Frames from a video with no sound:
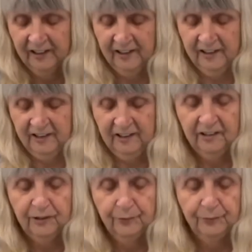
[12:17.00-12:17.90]
And
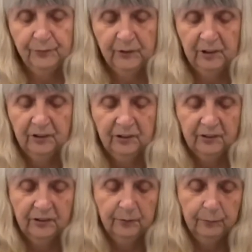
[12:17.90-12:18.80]
you
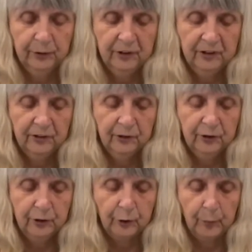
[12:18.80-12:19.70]
just put this on the
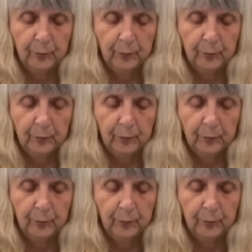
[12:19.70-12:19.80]
top.